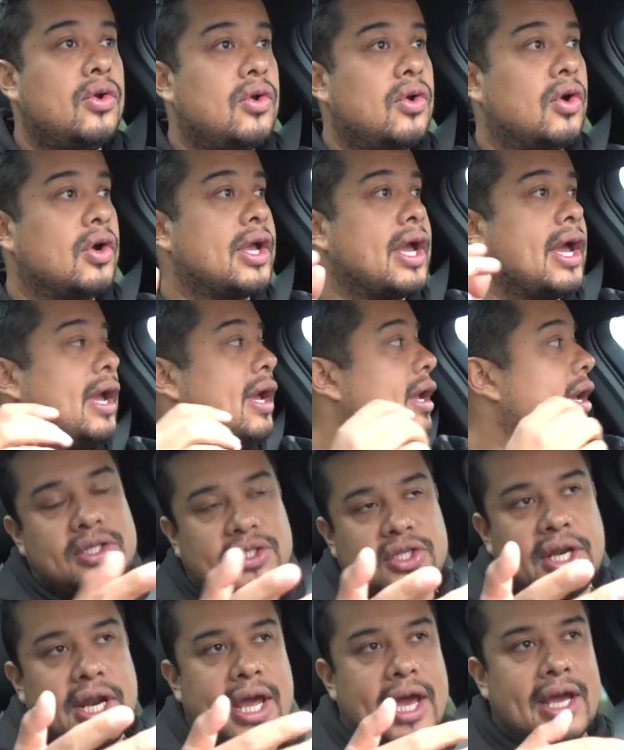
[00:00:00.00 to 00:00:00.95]
Okay.
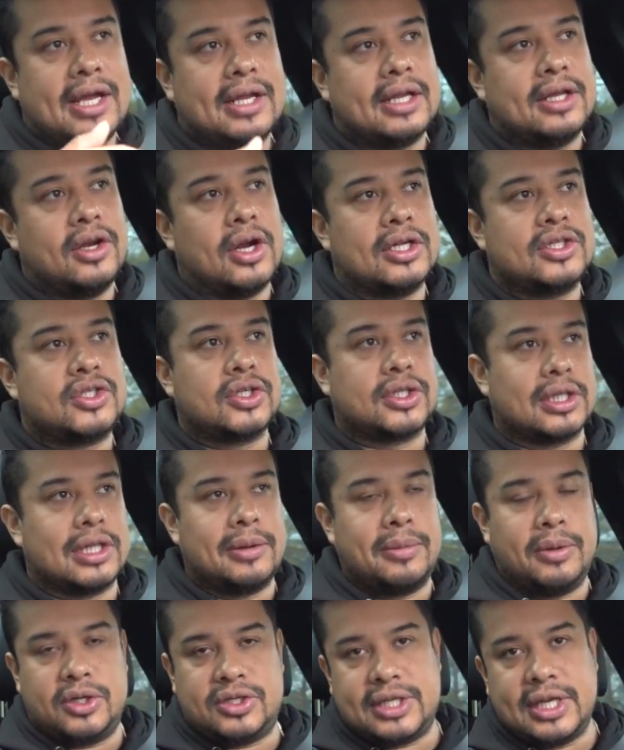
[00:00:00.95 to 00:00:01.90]
Today I, you know, I took the
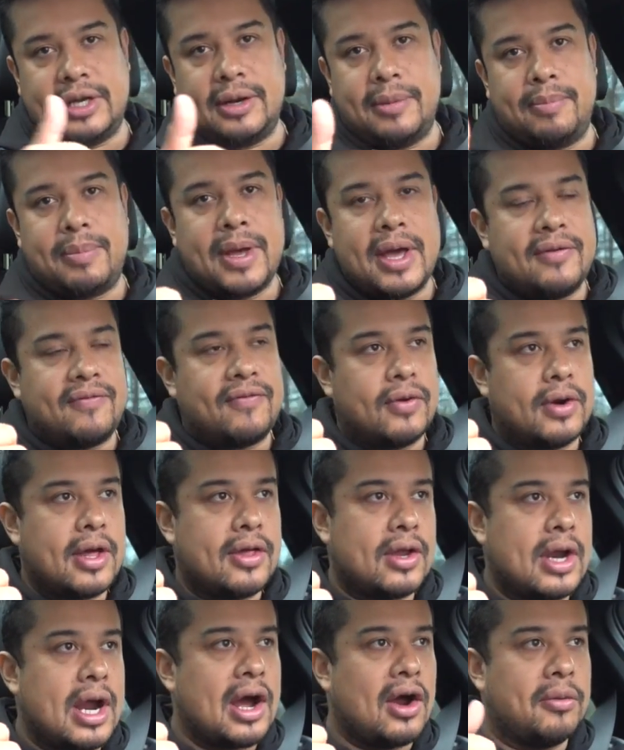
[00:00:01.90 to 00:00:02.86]
liberty of staying in bed for
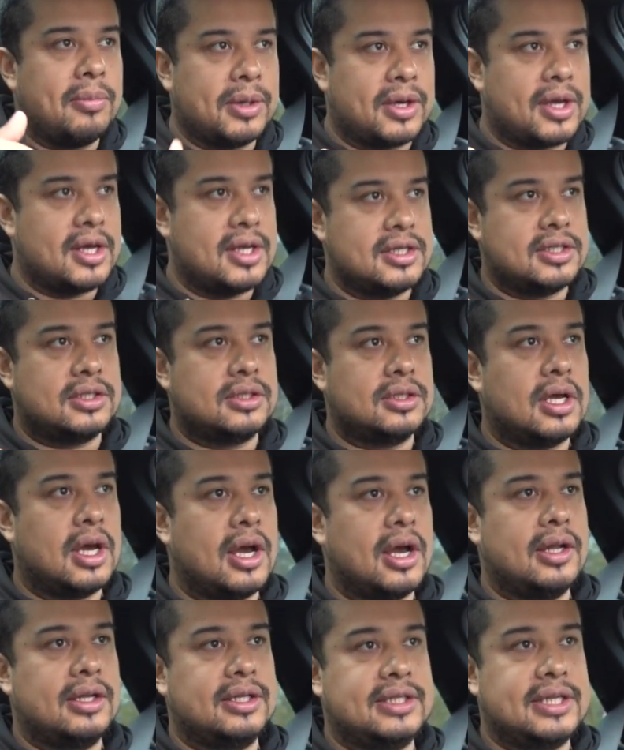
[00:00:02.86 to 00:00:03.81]
another hour because
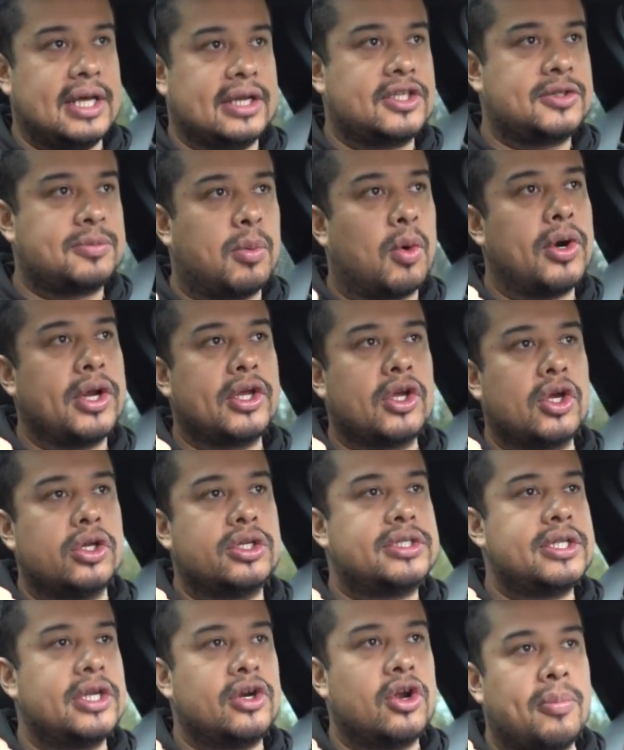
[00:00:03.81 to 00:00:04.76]
uh, Dick's Sporting
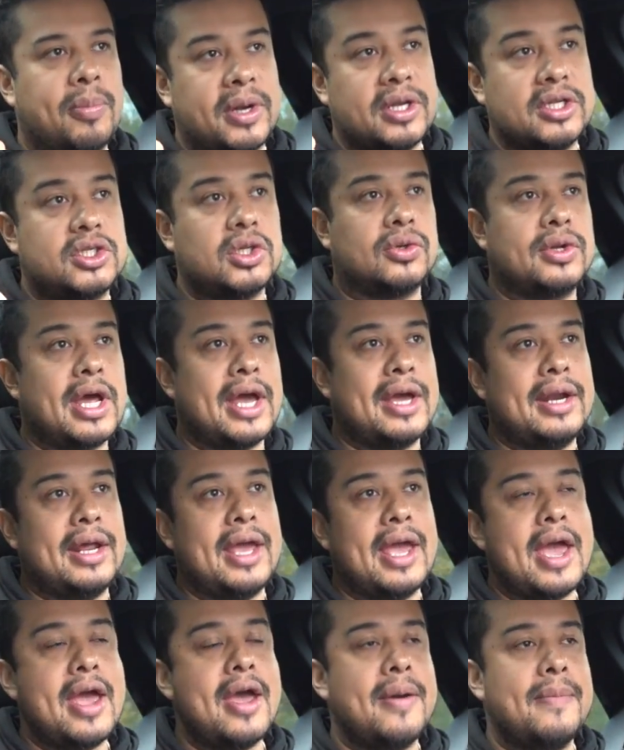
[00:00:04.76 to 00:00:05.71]
Goods didn't open until 9
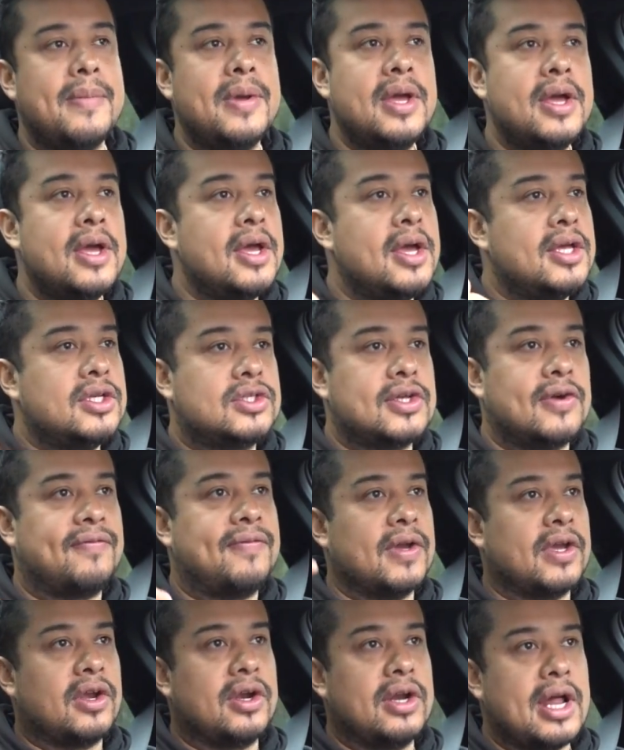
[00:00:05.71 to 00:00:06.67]
a.m. So I
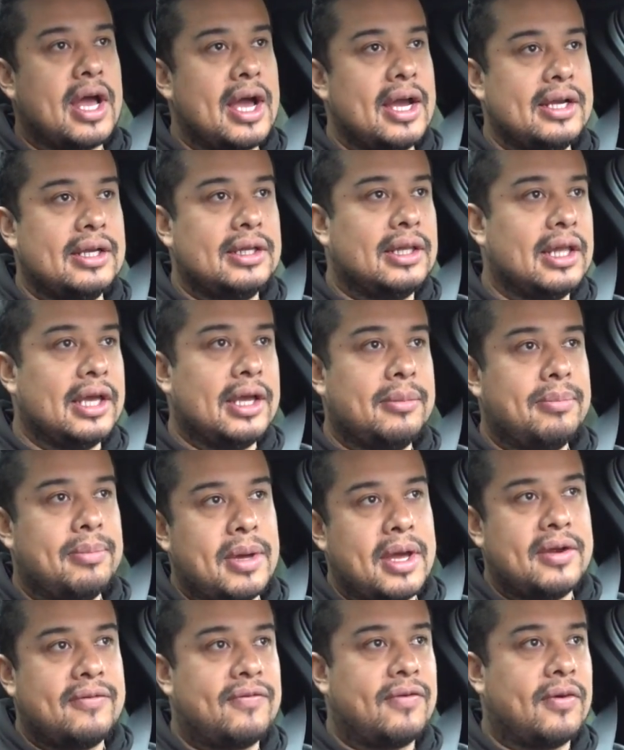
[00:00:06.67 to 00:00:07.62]
figured I'd lay in
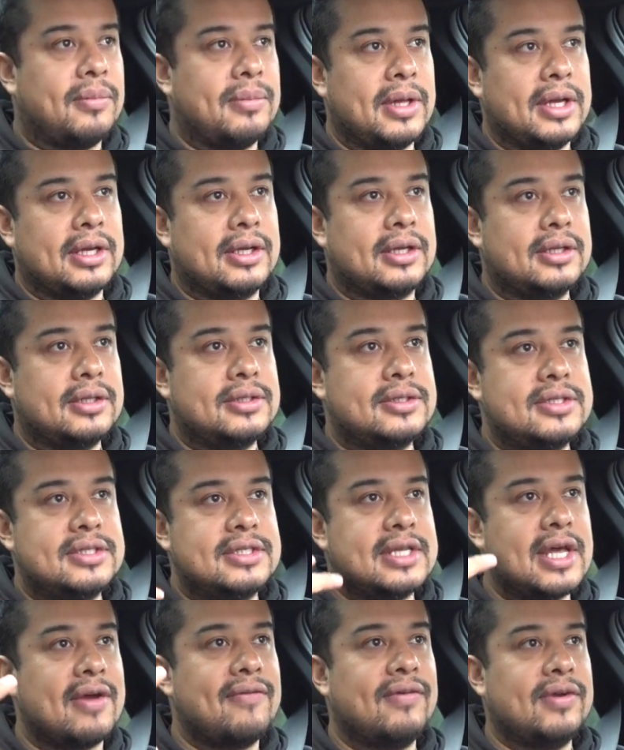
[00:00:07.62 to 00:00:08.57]
bed from like
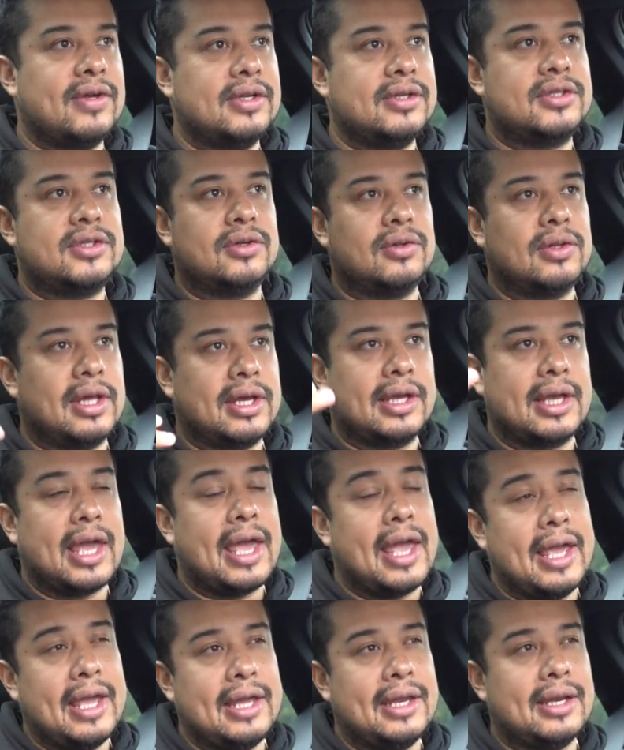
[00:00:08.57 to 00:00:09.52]
7 to like
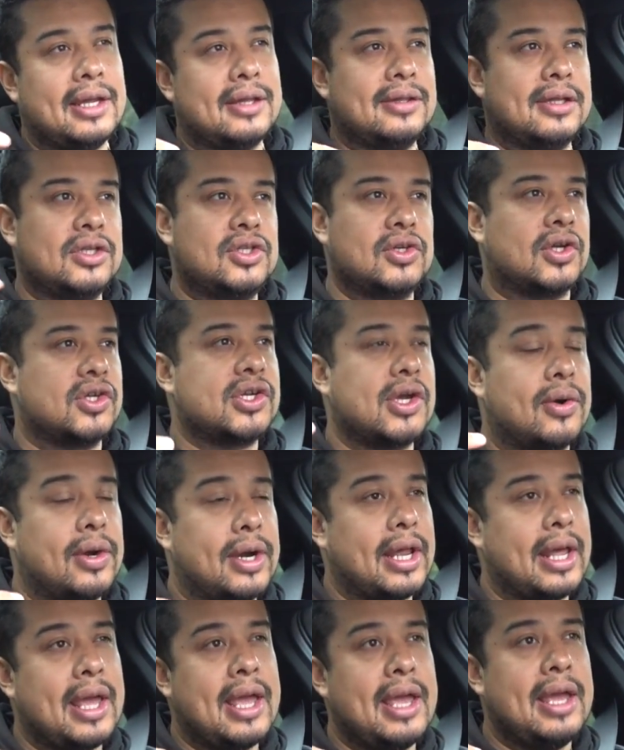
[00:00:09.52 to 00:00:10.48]
8, and then took a shower
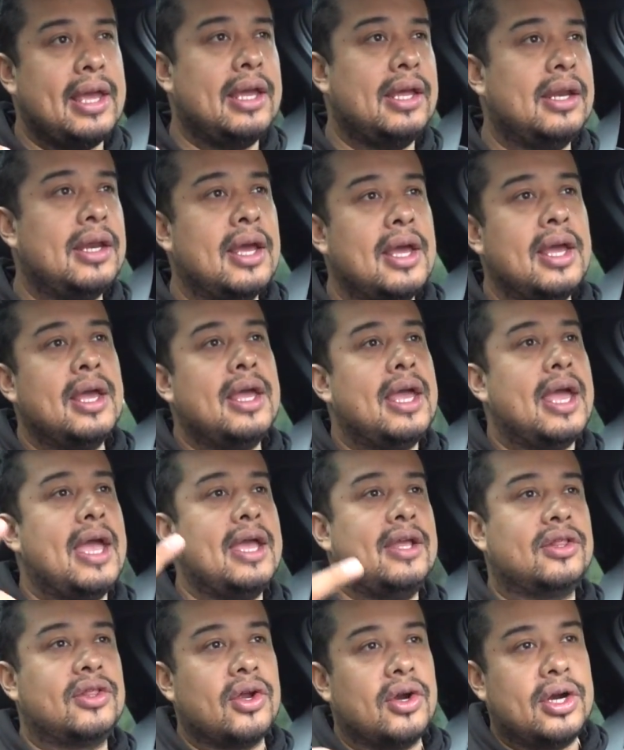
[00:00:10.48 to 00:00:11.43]
at 8,
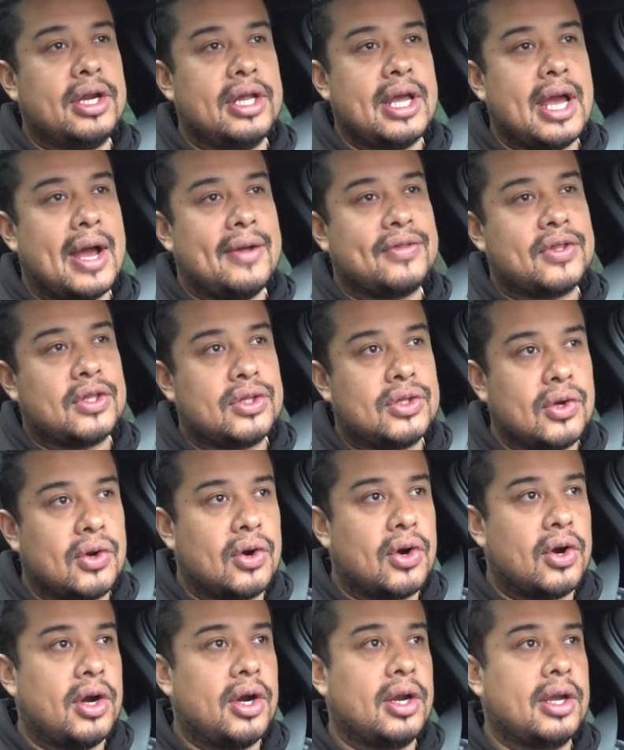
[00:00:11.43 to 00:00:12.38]
8:30, out the
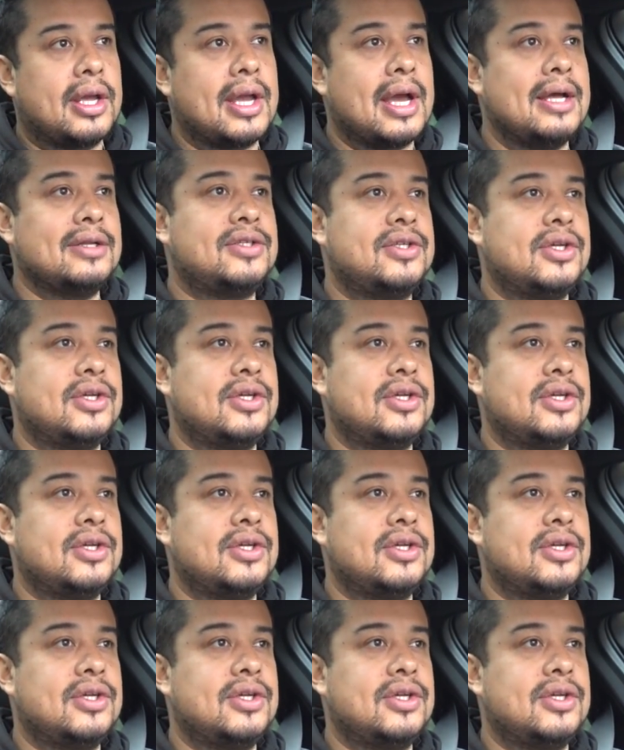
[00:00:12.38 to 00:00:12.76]
door, got